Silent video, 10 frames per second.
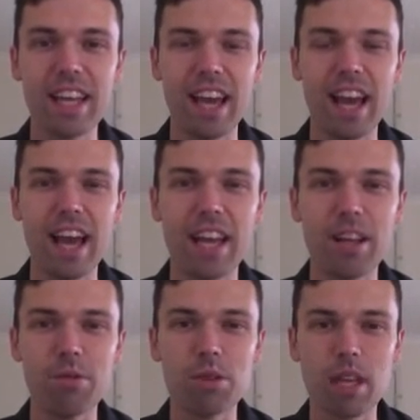and
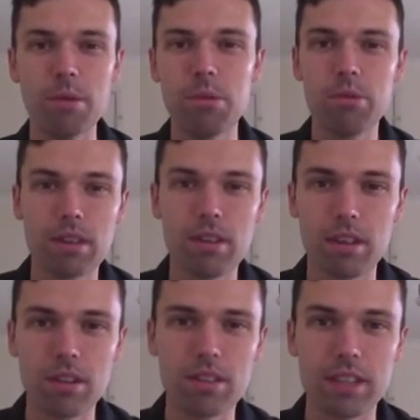it will keep you within the
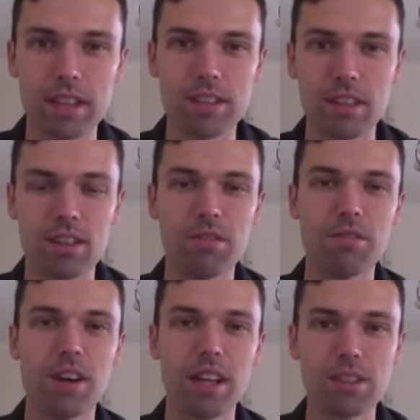context and the
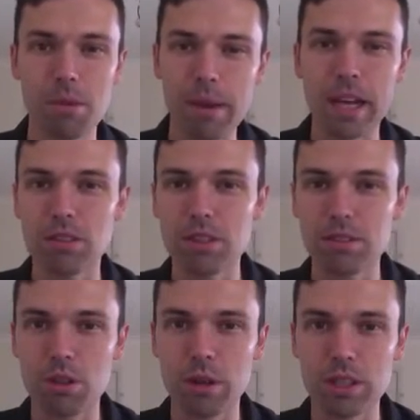confines or the boundaries of the
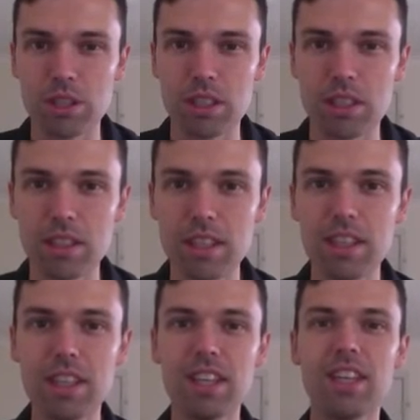question.
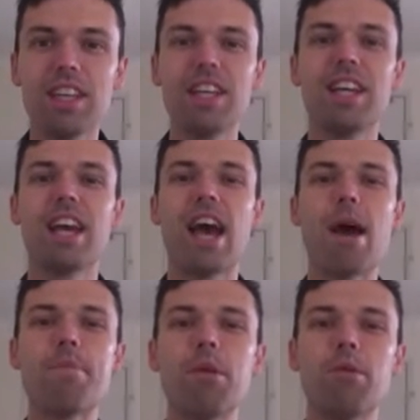
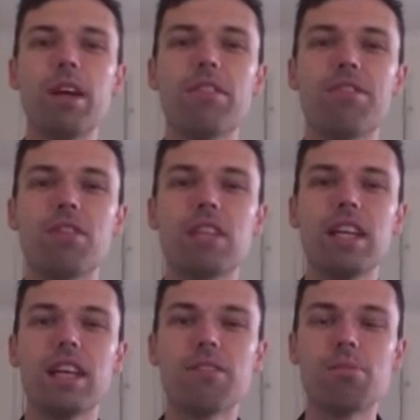Happy week 14,
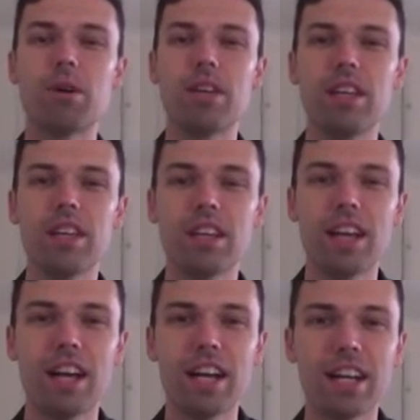everybody.
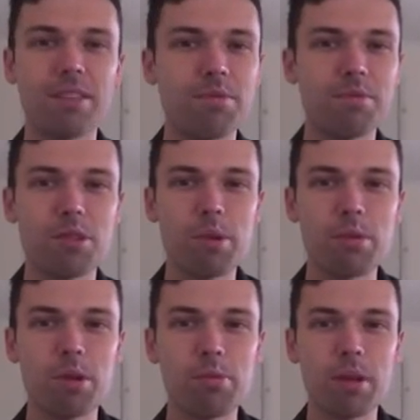It's been a
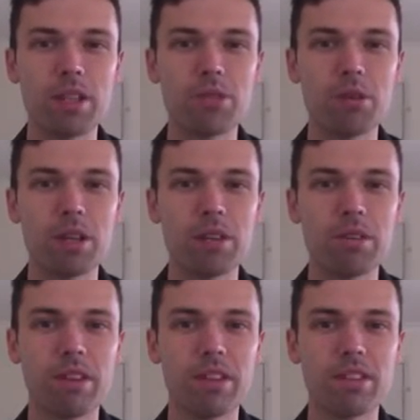real pleasure working
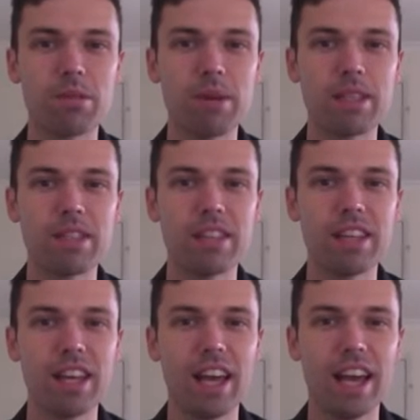with you this semester,
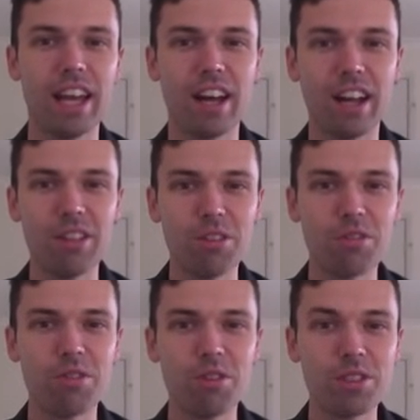and I look
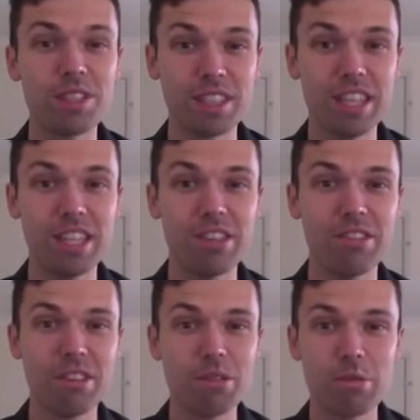forward to seeing you
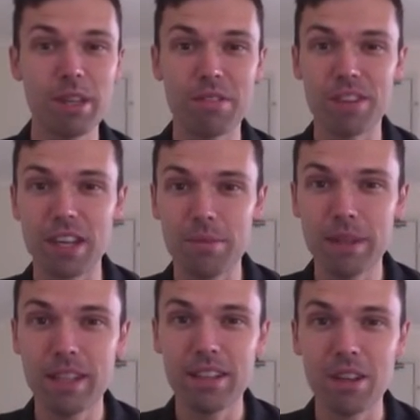this week if you come
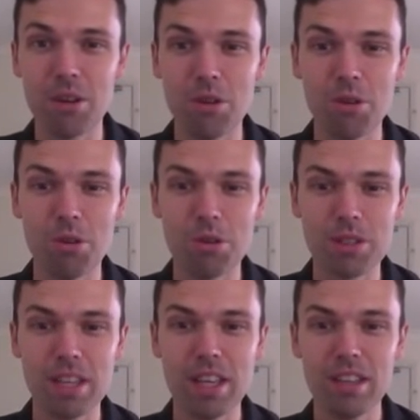in, or
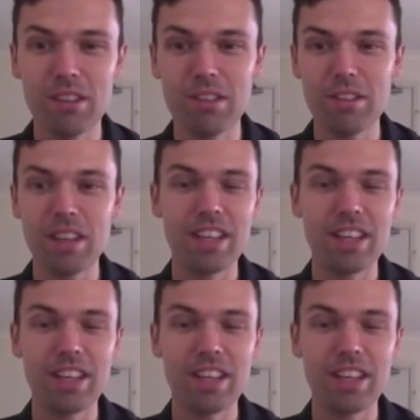seeing you